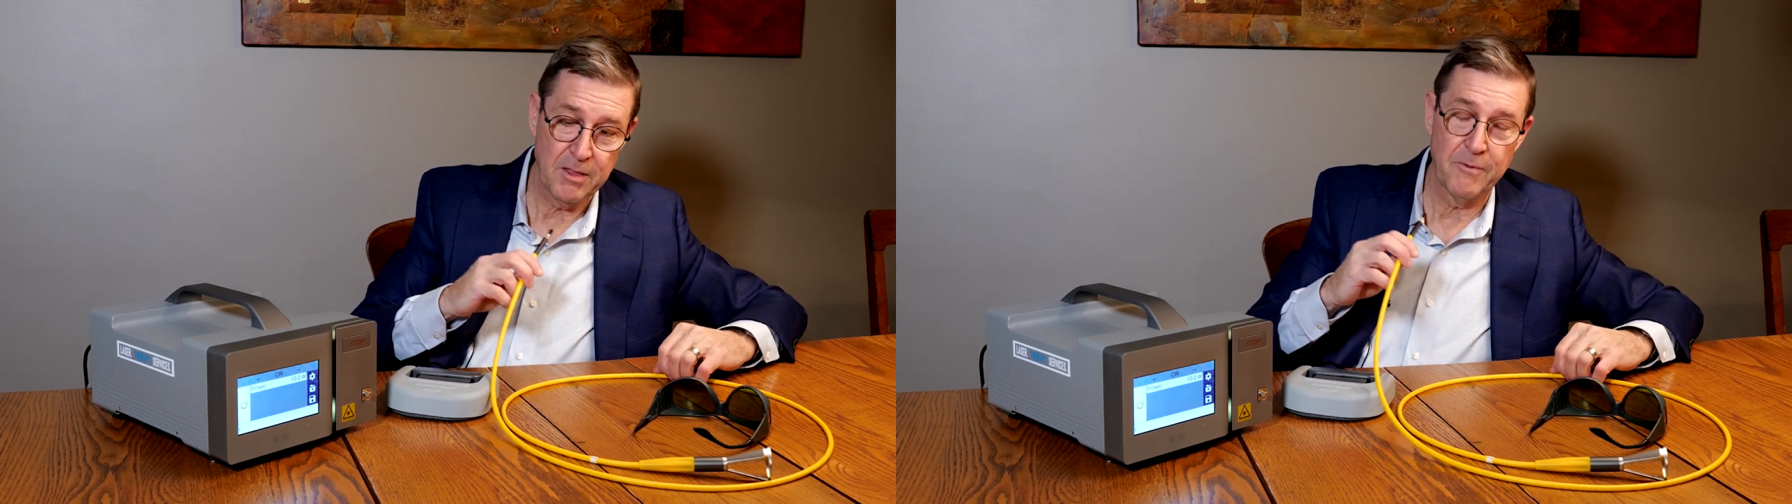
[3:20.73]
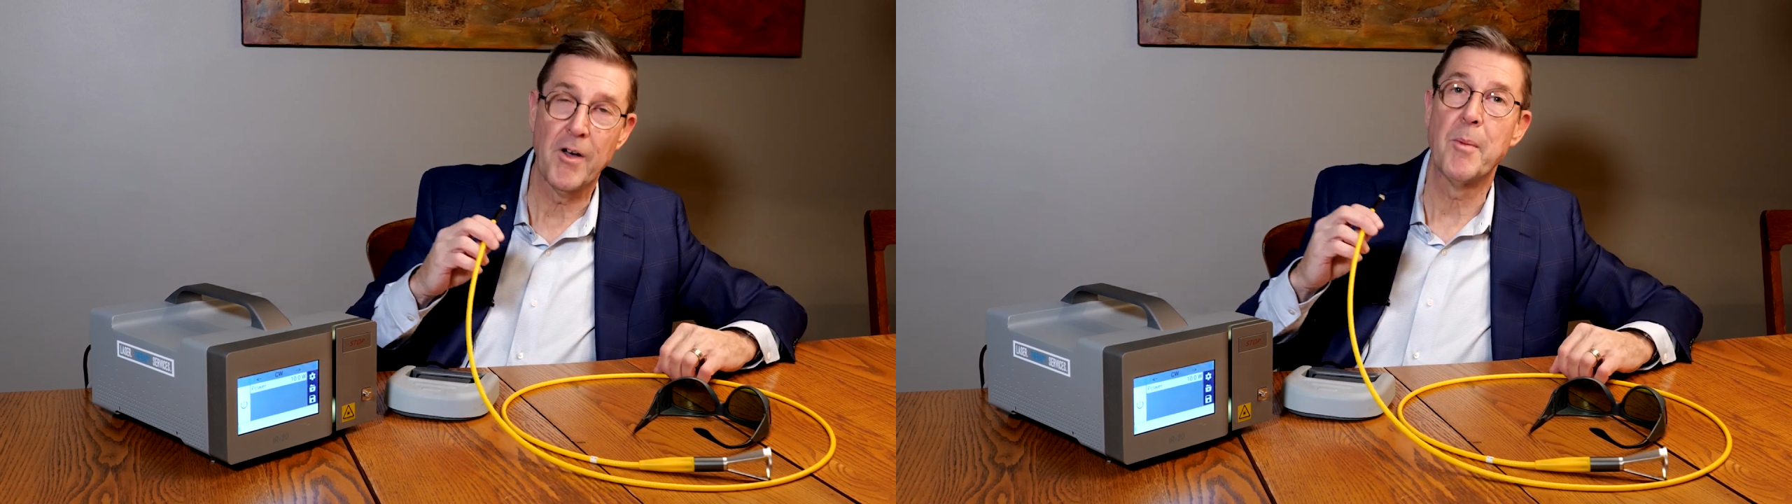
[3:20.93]

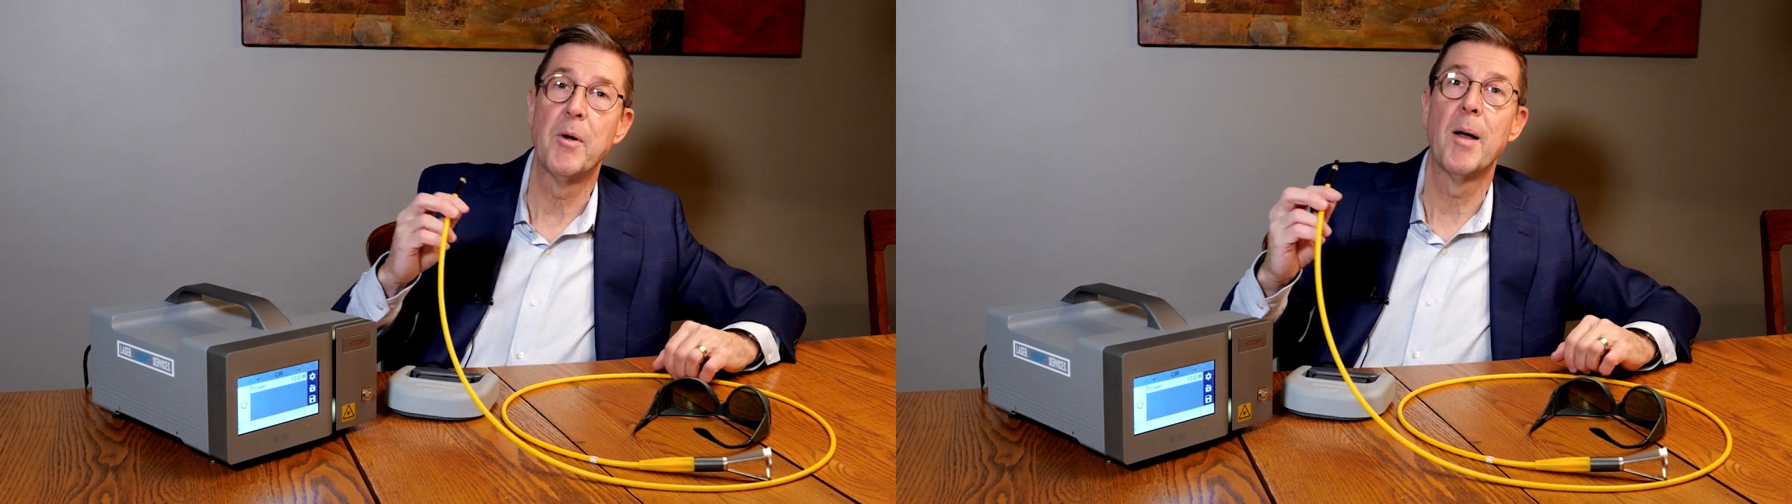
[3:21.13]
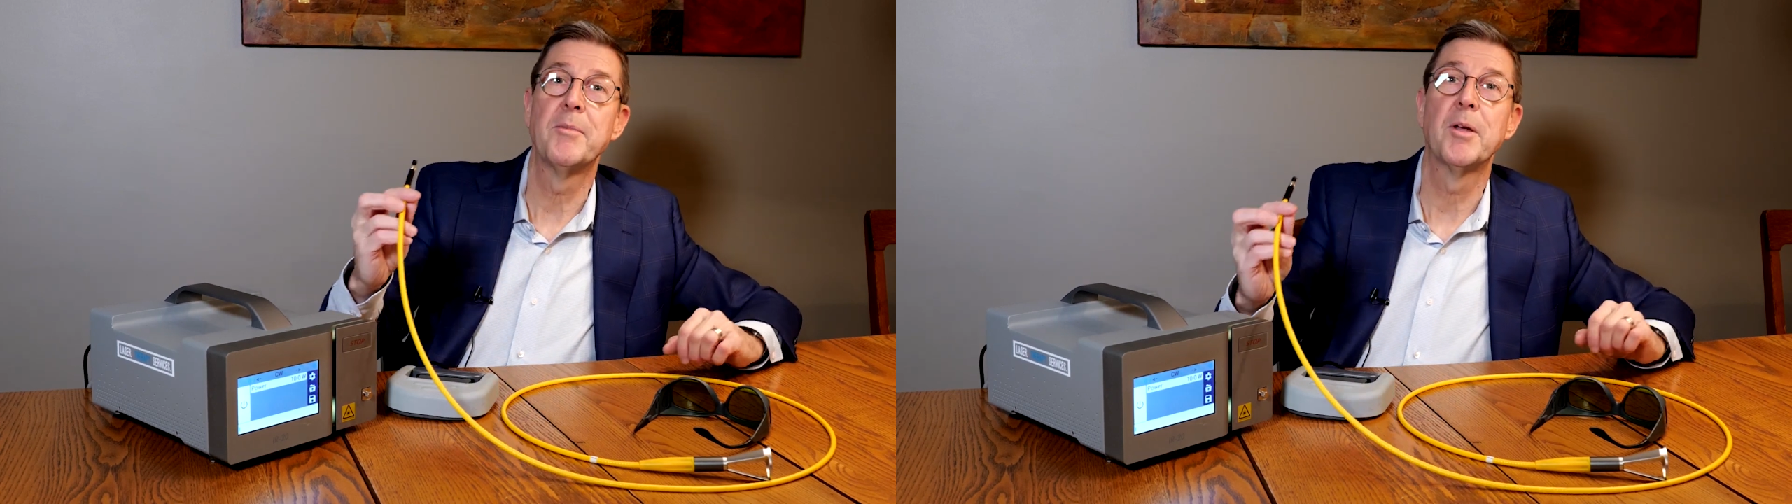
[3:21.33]
the
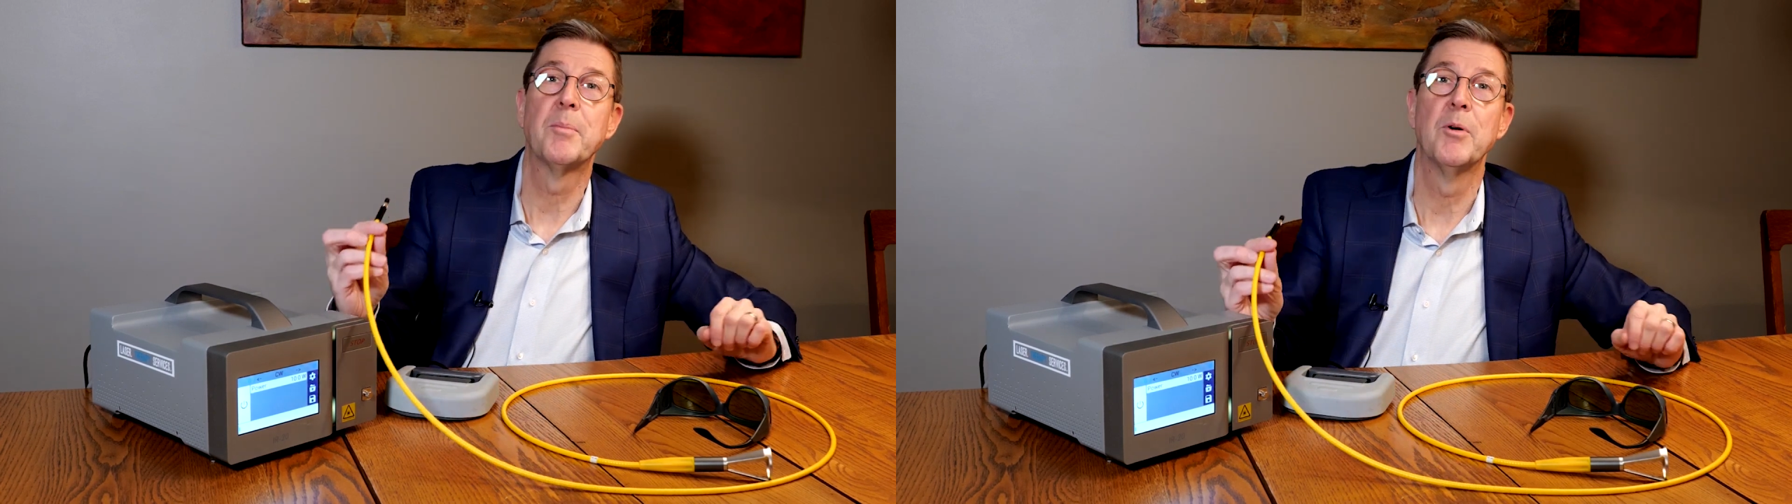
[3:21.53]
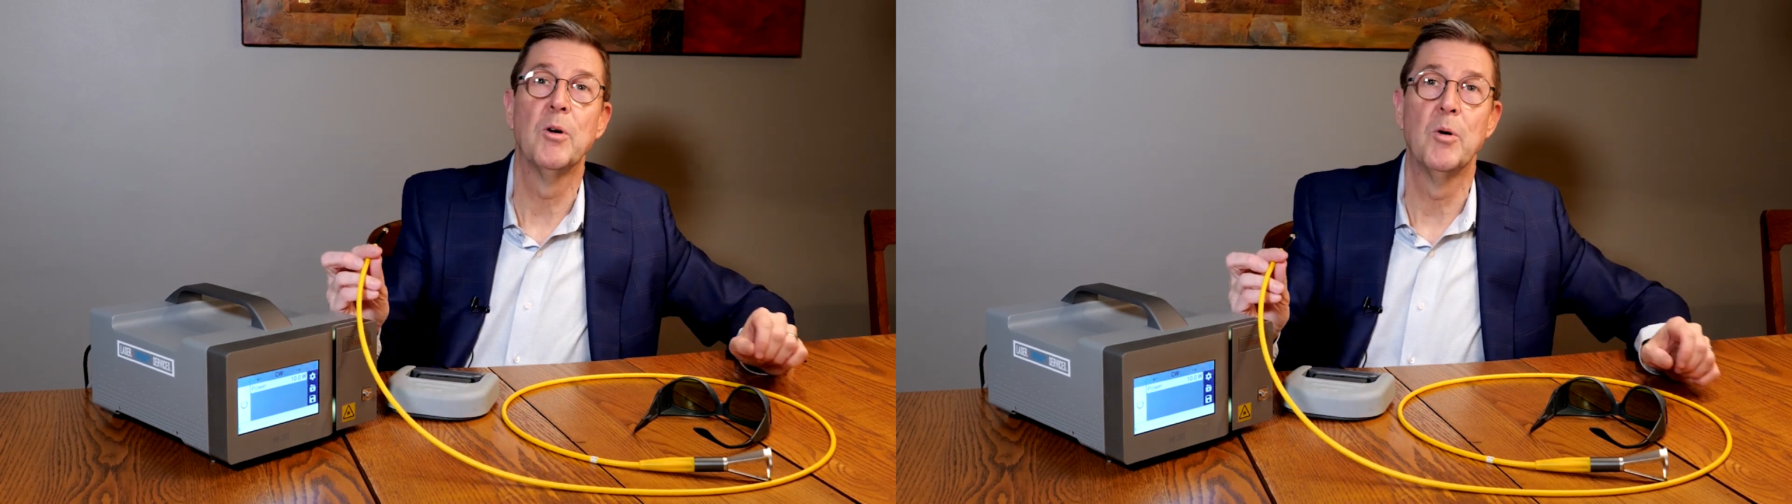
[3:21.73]
fiber optic
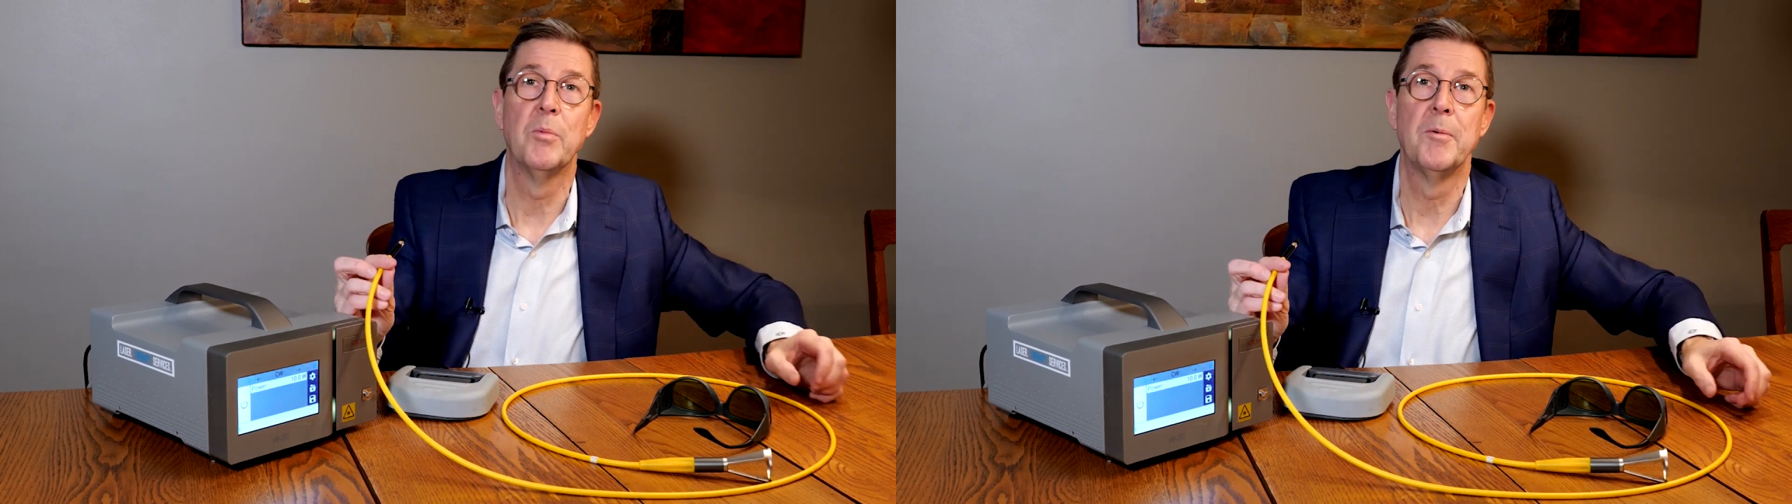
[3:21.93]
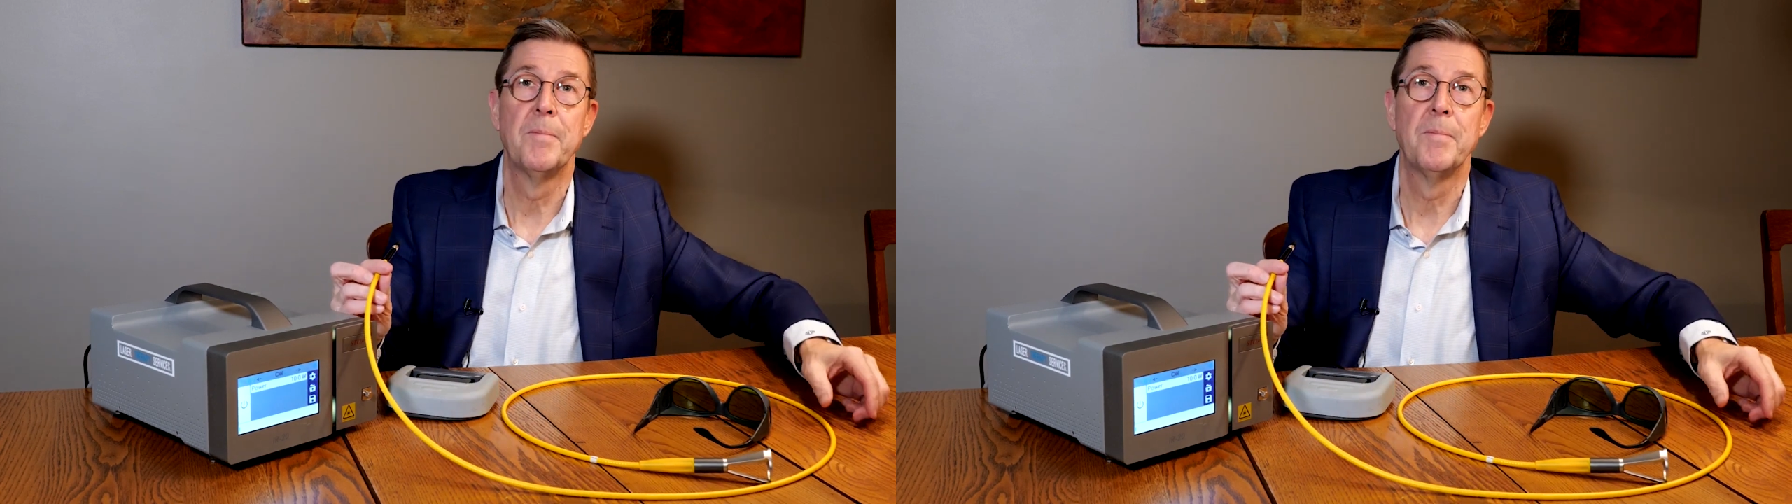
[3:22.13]
probe.